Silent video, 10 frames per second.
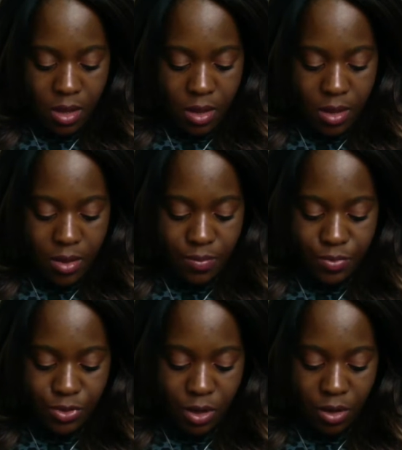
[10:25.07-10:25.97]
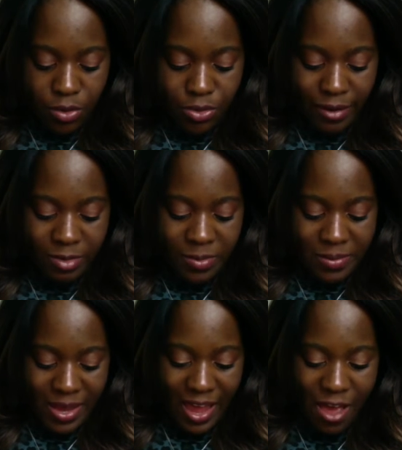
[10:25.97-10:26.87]
So I do have to be a
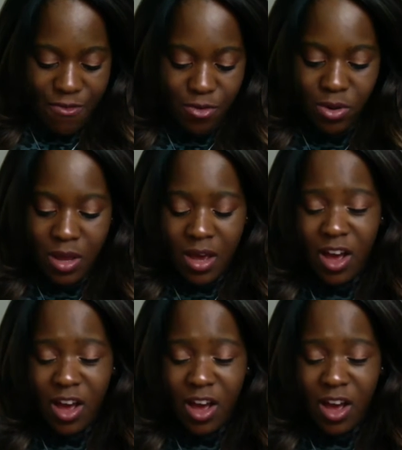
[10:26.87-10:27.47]
bit careful,